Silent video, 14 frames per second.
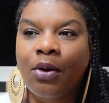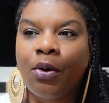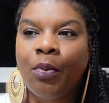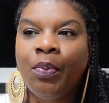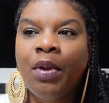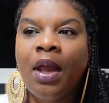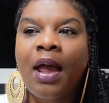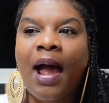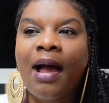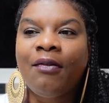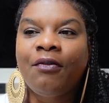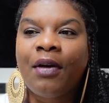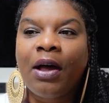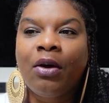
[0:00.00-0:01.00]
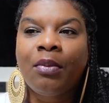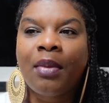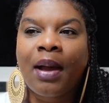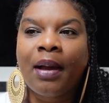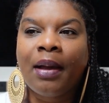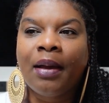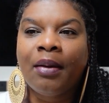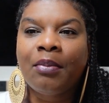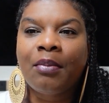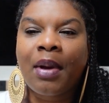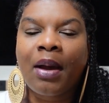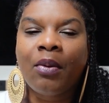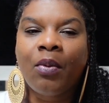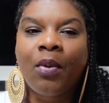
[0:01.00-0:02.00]
So I found
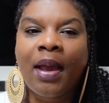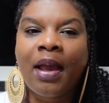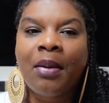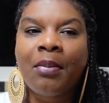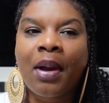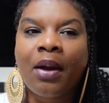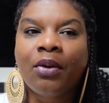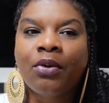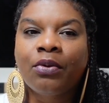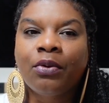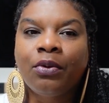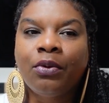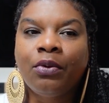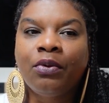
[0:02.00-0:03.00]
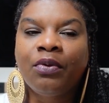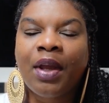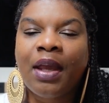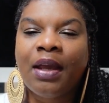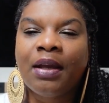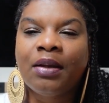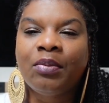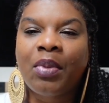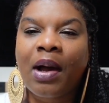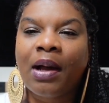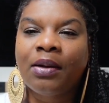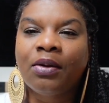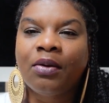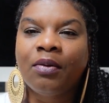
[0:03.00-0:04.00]
my way and my groove in
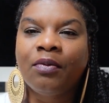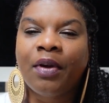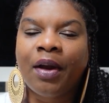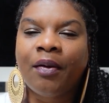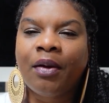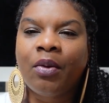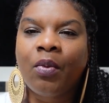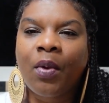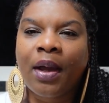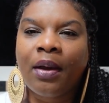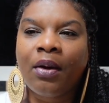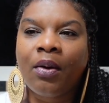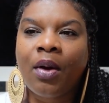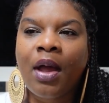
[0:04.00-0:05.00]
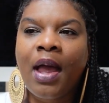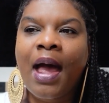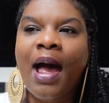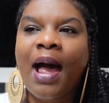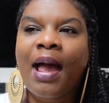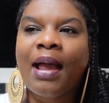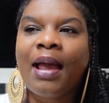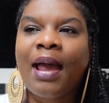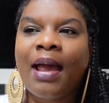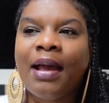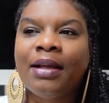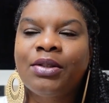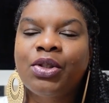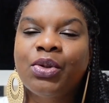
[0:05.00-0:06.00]
Palo very well. I
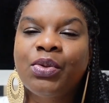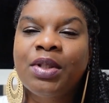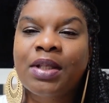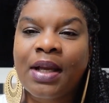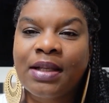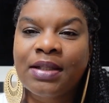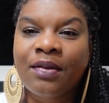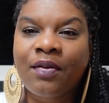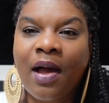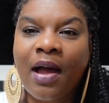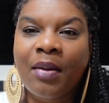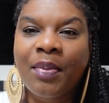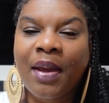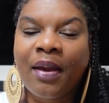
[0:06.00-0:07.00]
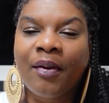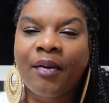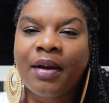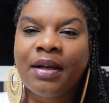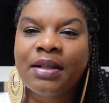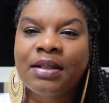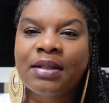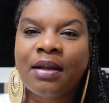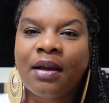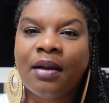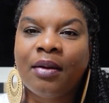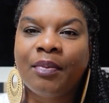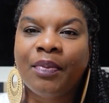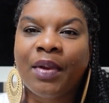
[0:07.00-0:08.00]
had two sets of godparents
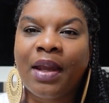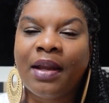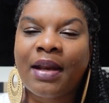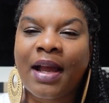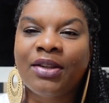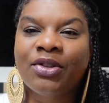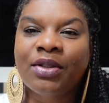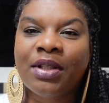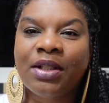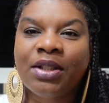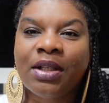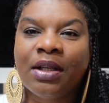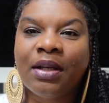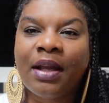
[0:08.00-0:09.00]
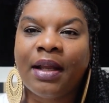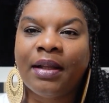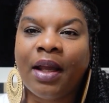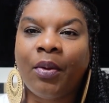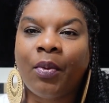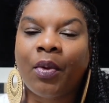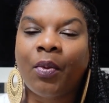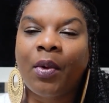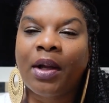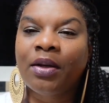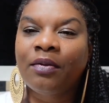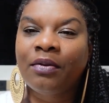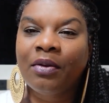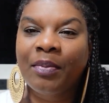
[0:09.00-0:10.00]
in that tradition, and they were
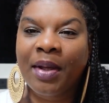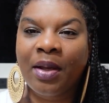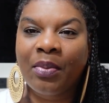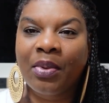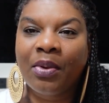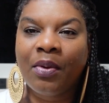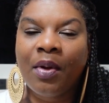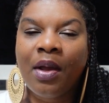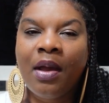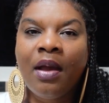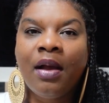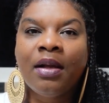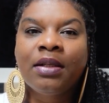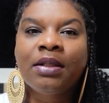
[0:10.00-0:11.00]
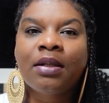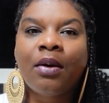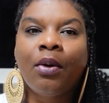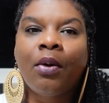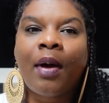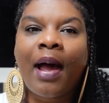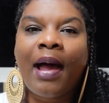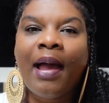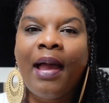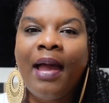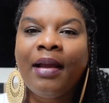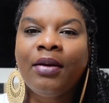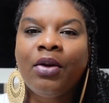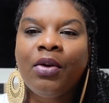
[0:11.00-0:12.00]
wonderful people. So I
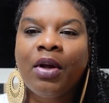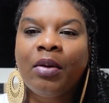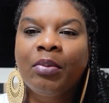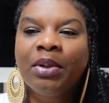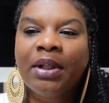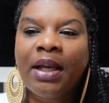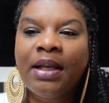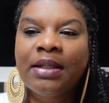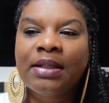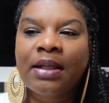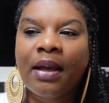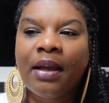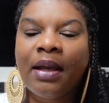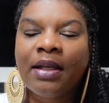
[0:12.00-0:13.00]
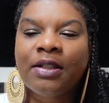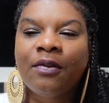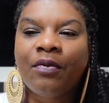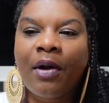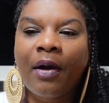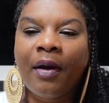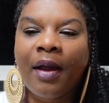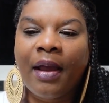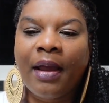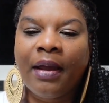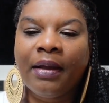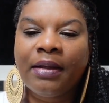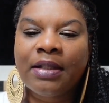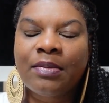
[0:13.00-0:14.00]
had no complaints as far
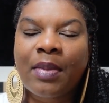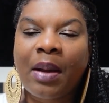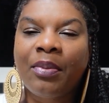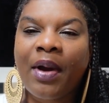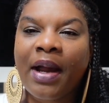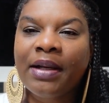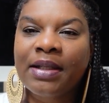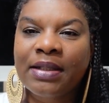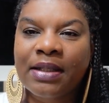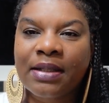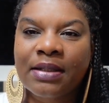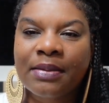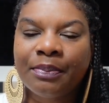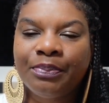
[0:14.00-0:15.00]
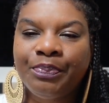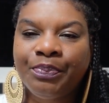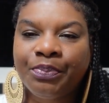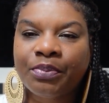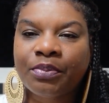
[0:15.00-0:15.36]
as my practices